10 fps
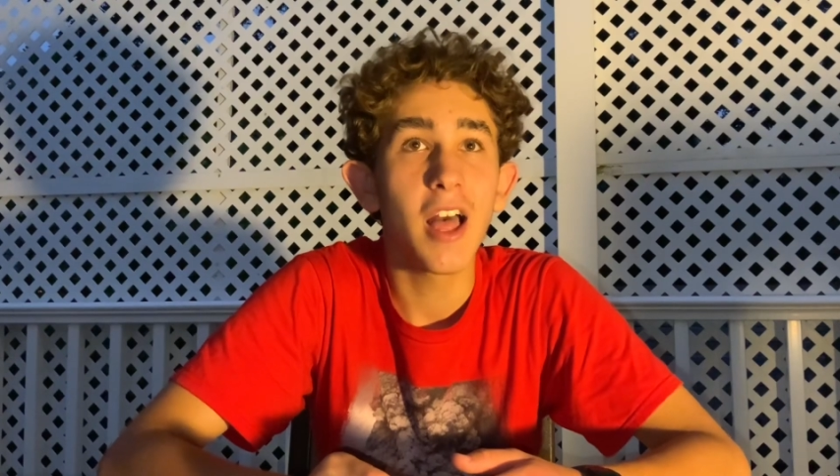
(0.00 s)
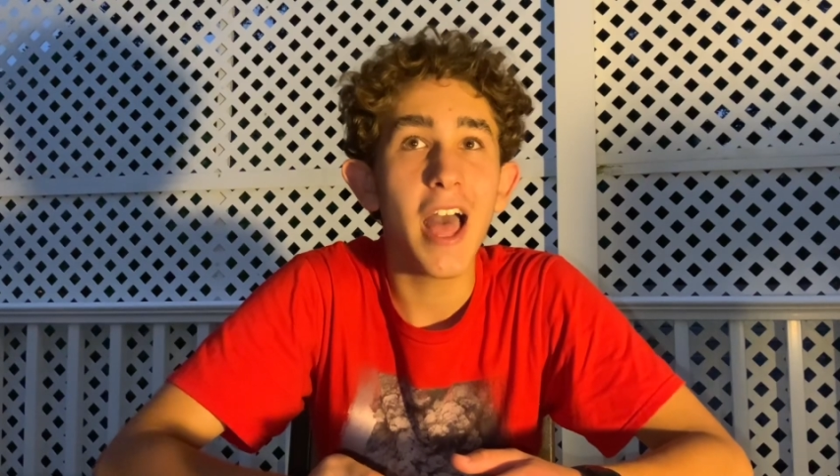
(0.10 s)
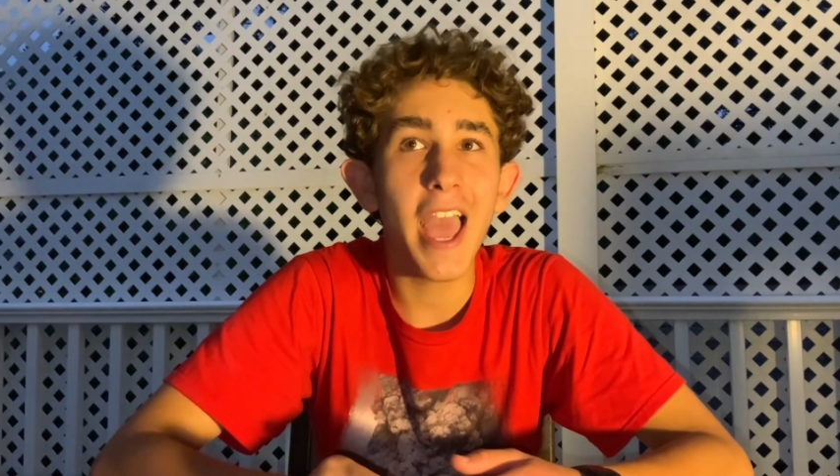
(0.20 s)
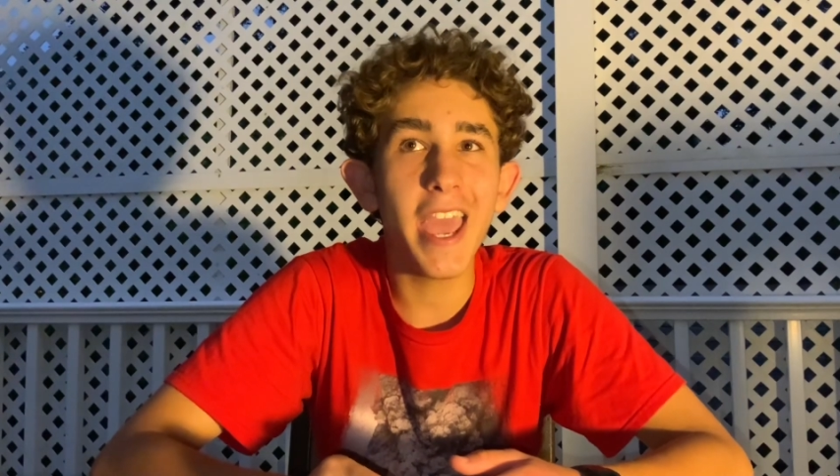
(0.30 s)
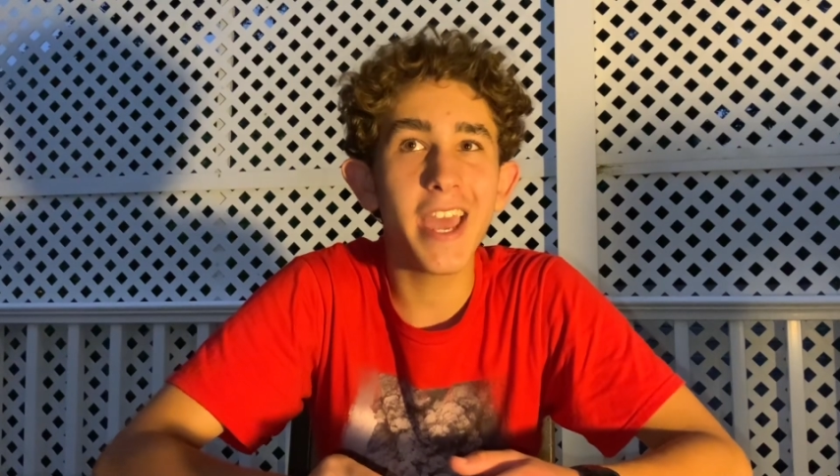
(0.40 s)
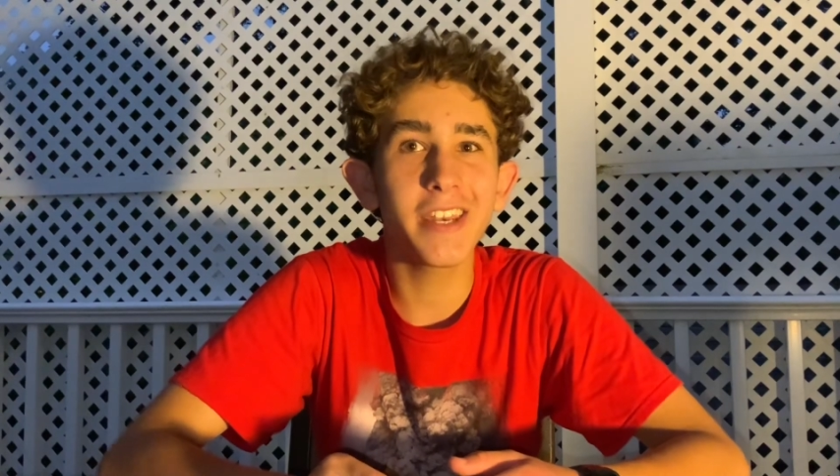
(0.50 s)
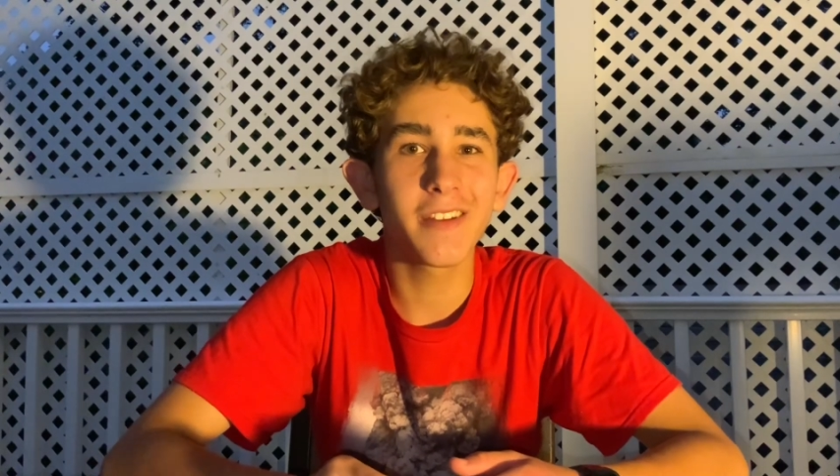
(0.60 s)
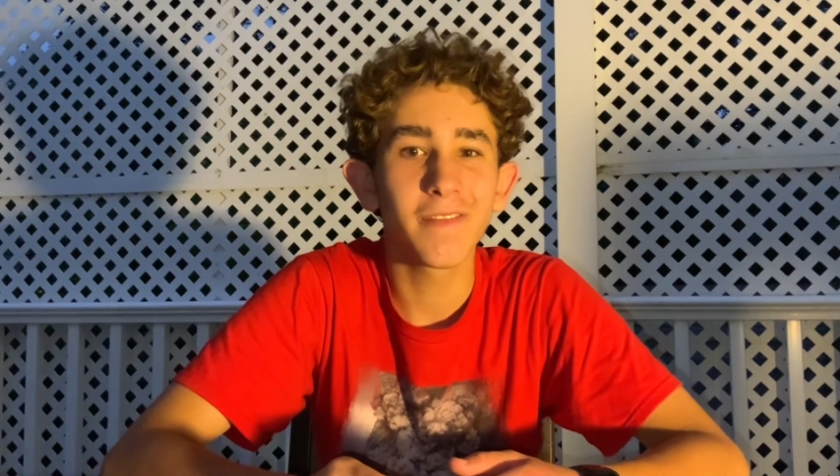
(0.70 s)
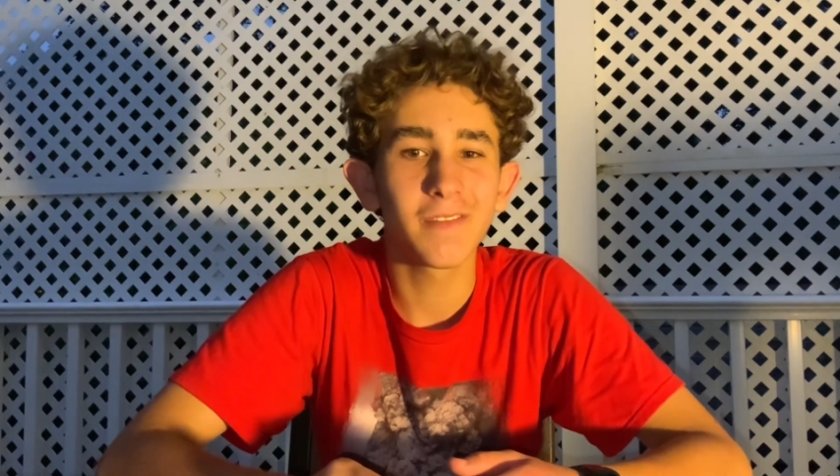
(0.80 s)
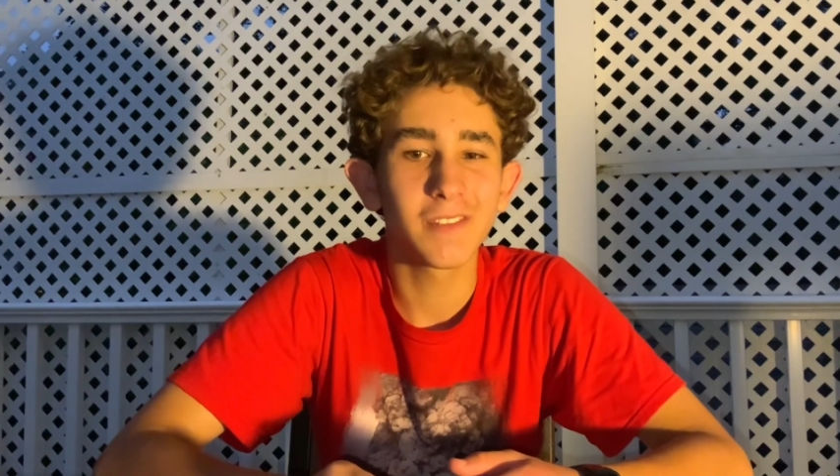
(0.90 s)
and
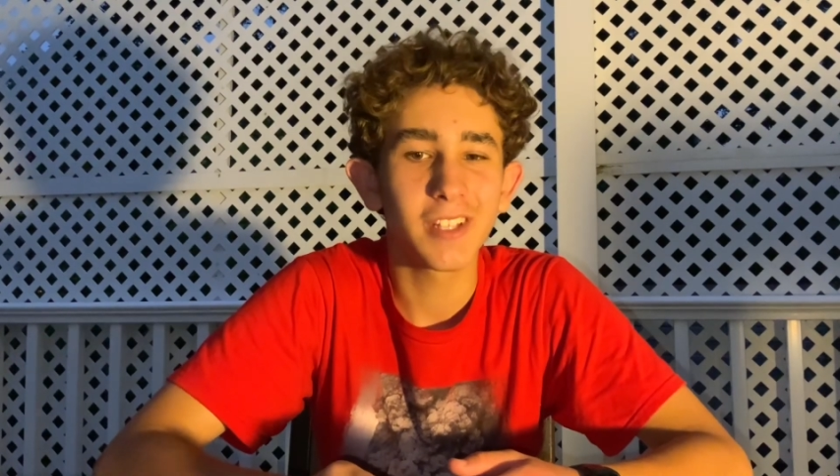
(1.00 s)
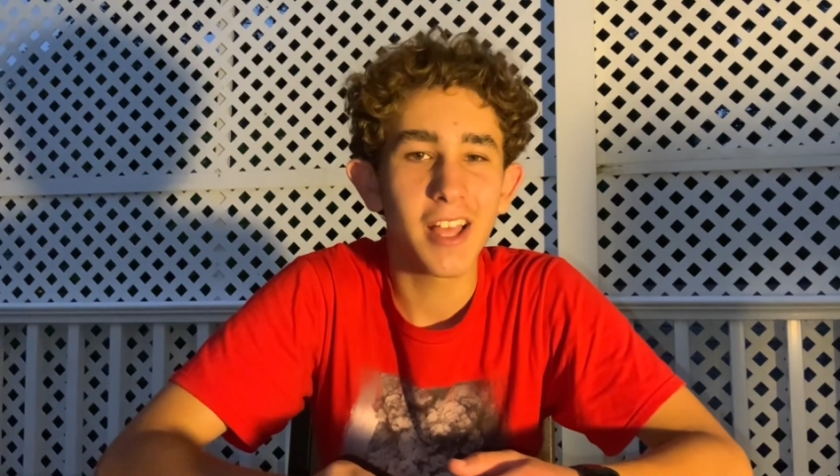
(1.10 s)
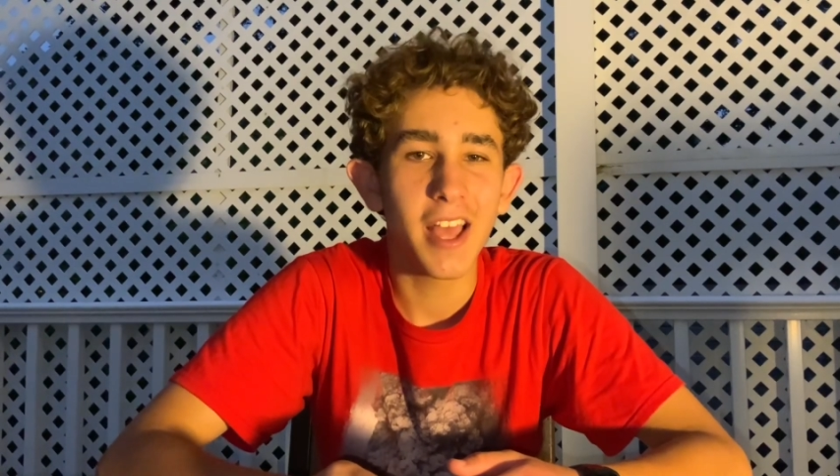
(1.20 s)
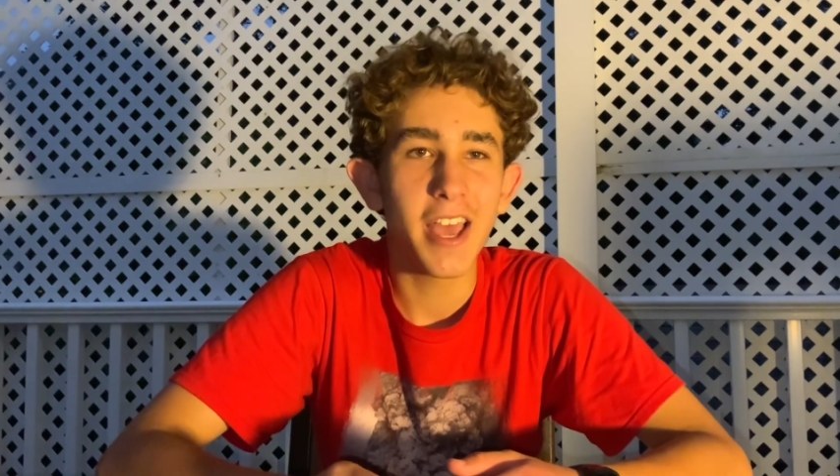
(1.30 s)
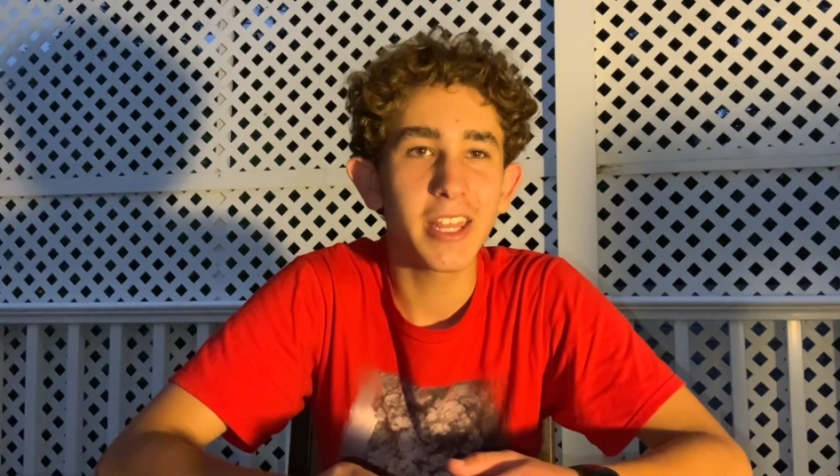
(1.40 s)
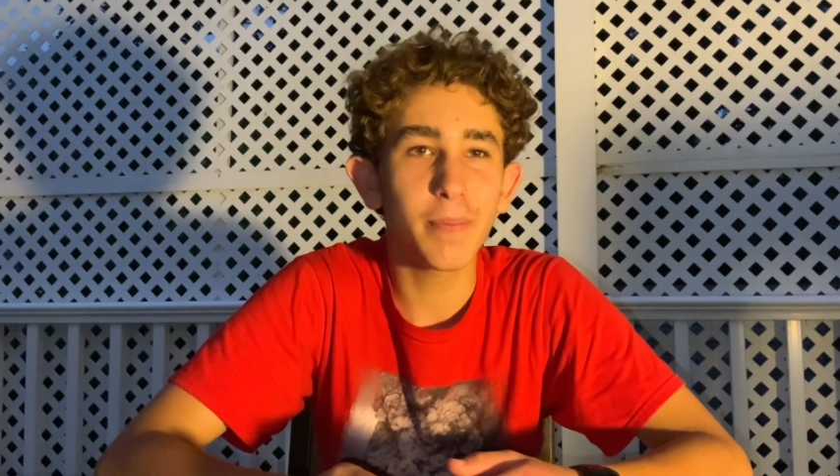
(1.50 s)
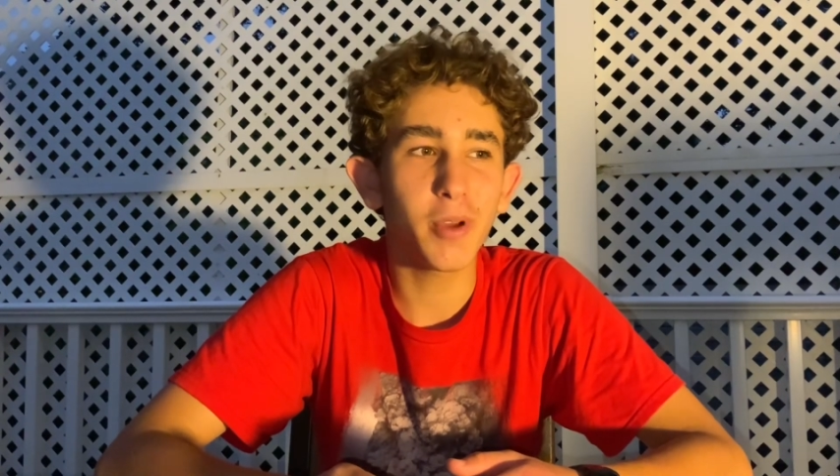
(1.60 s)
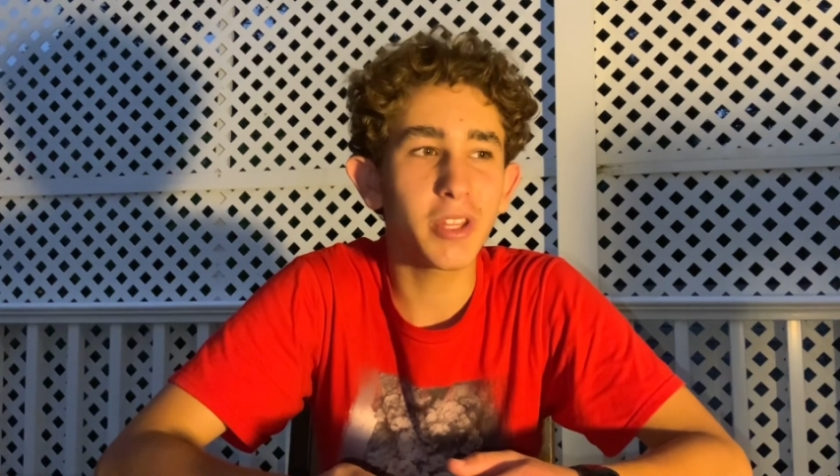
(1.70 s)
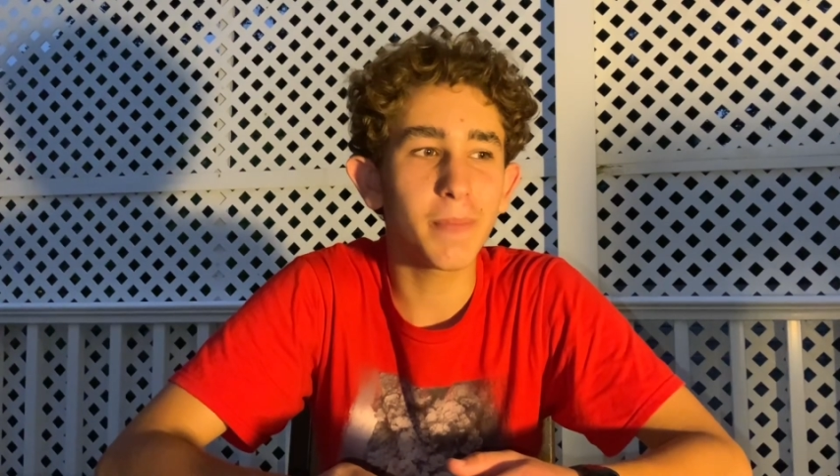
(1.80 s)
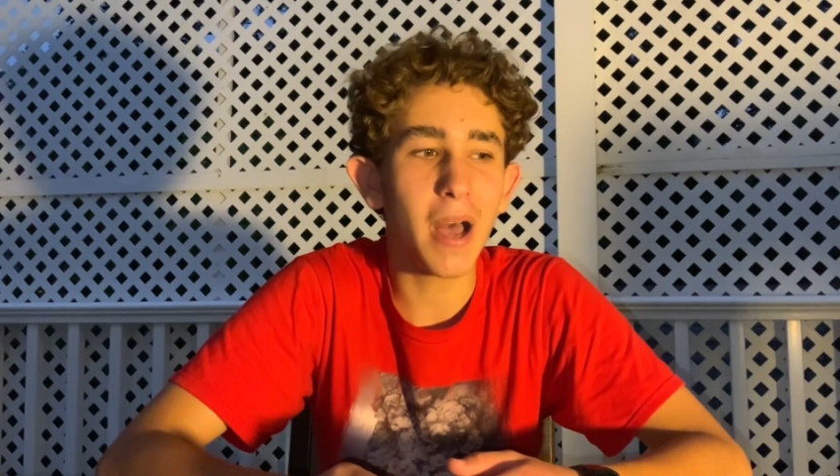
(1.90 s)

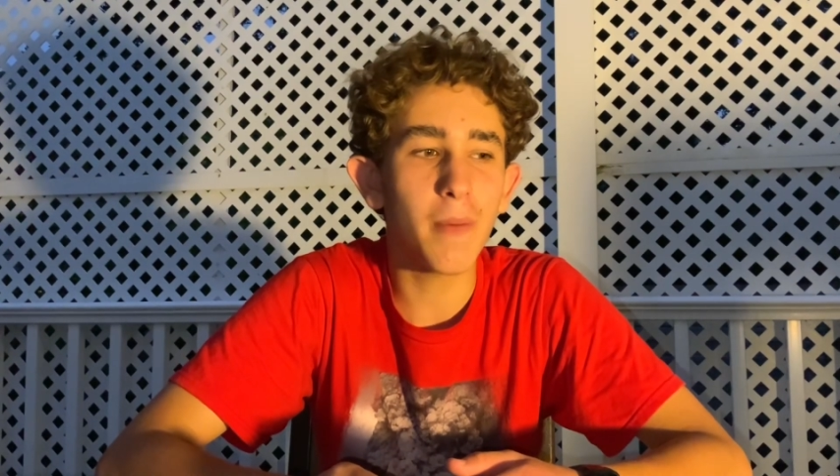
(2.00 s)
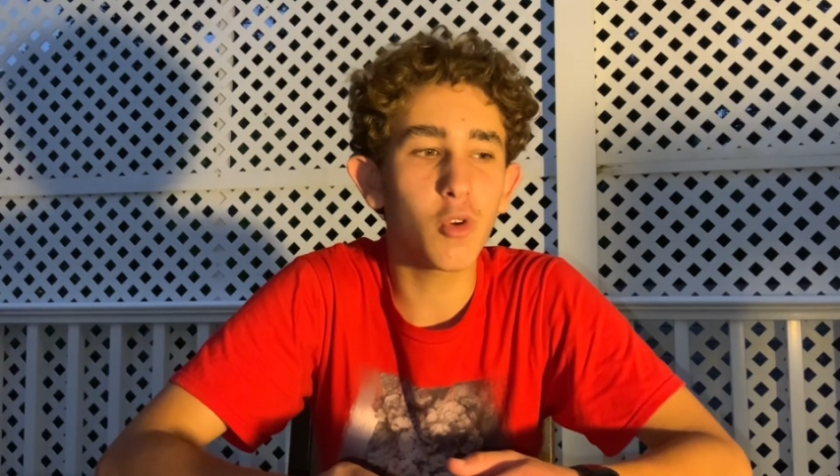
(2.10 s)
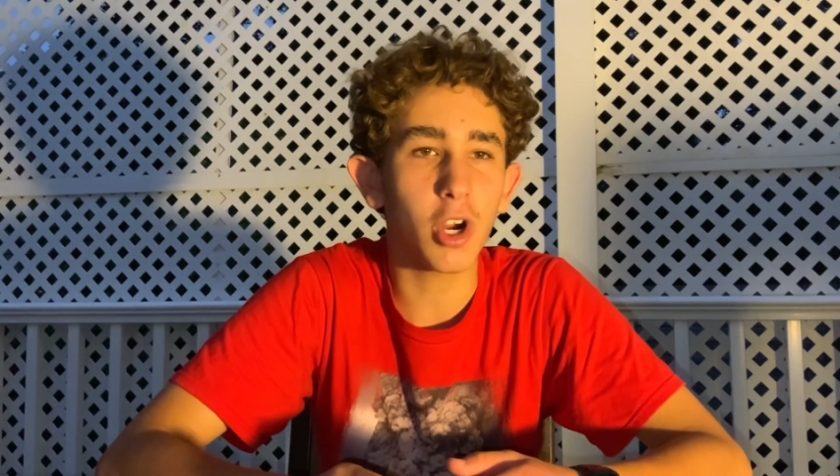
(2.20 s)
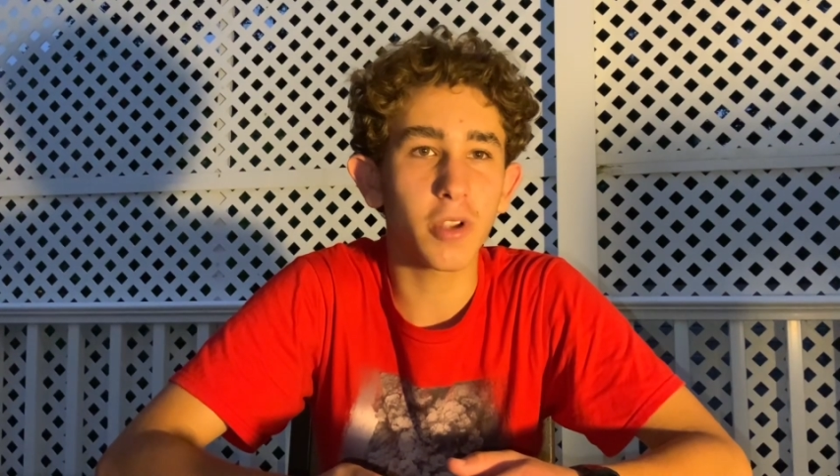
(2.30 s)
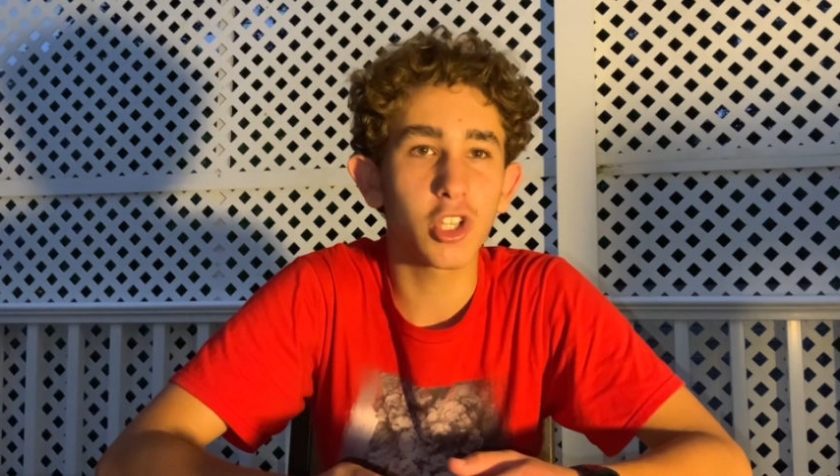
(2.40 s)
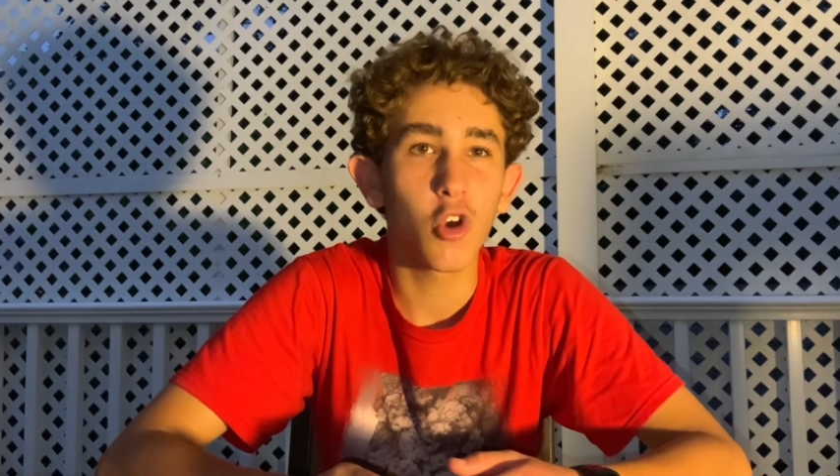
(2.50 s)
the, the bomb worked,